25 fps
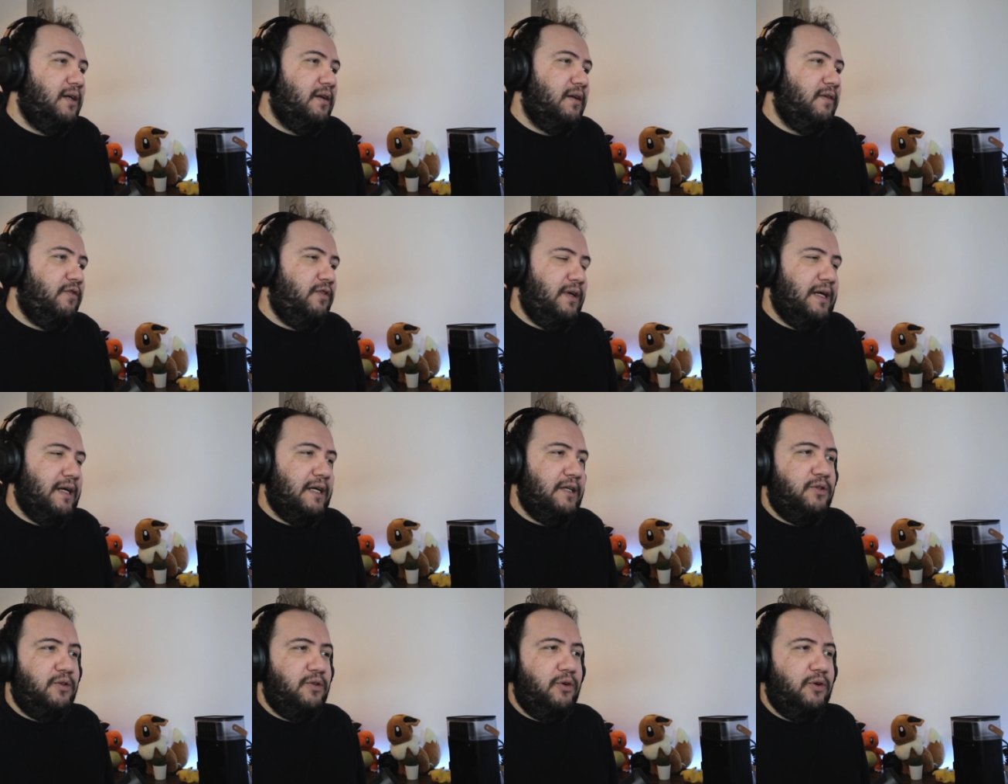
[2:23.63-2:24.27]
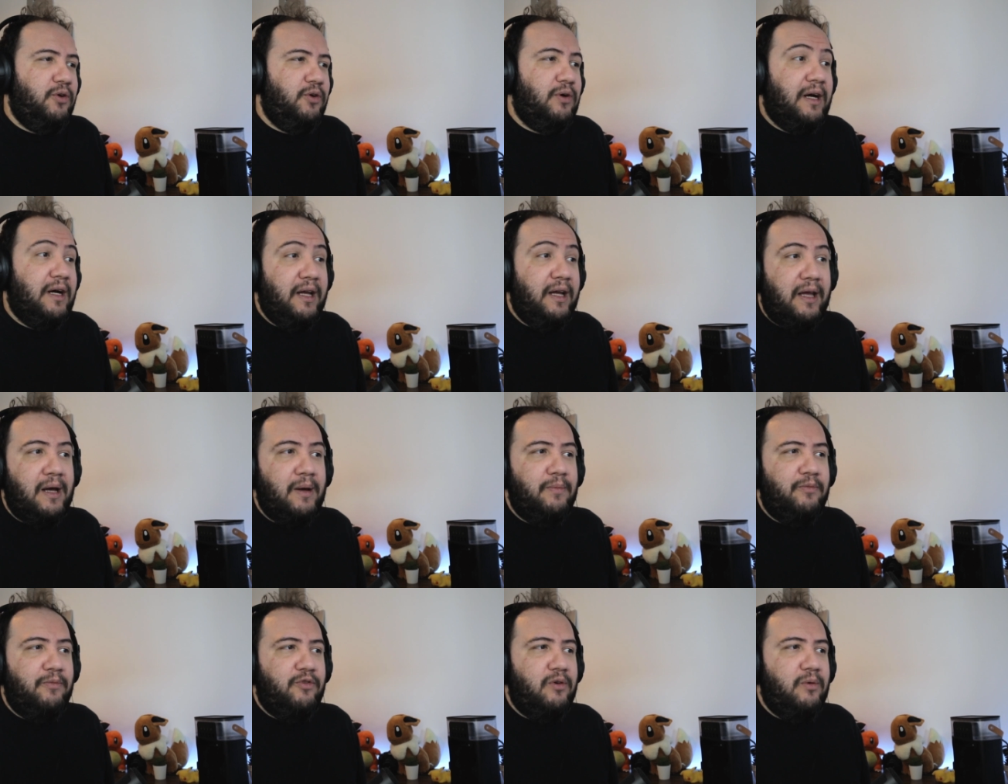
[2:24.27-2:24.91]
If you guys don't know, I
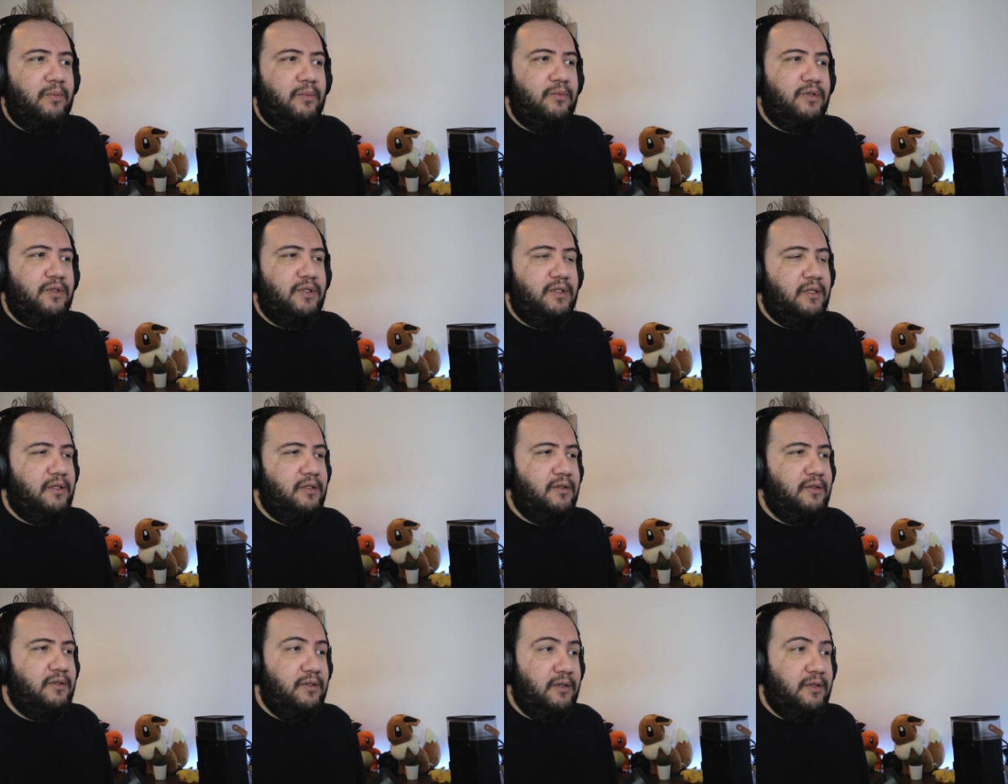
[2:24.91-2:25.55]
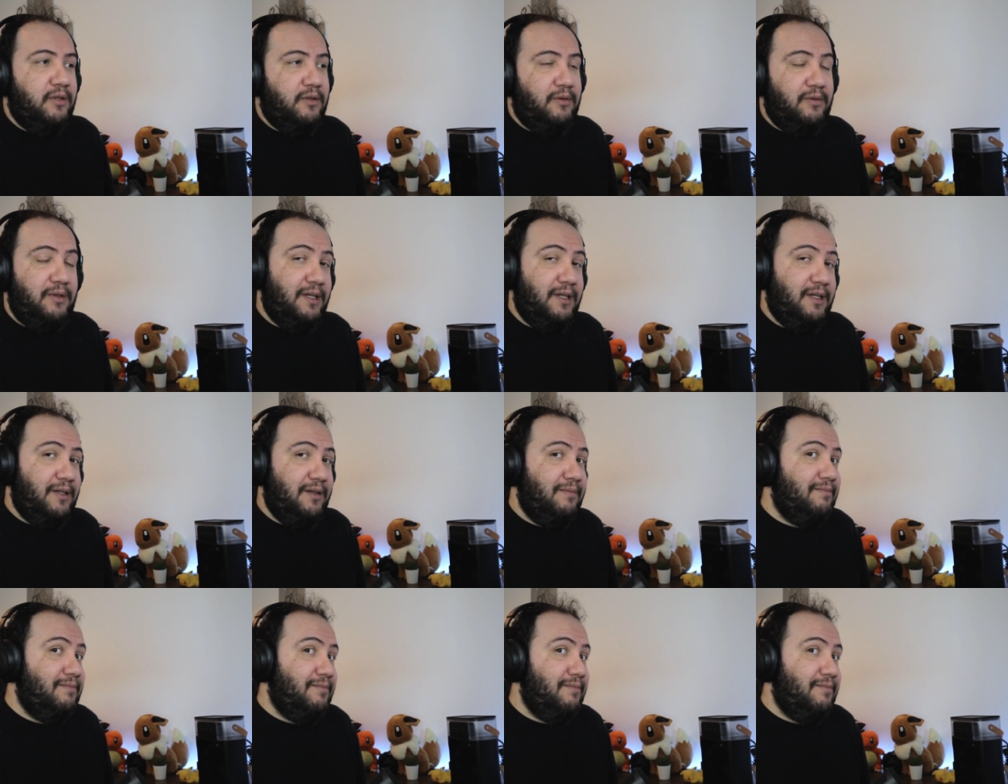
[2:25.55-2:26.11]
am from Brazil, so yeah.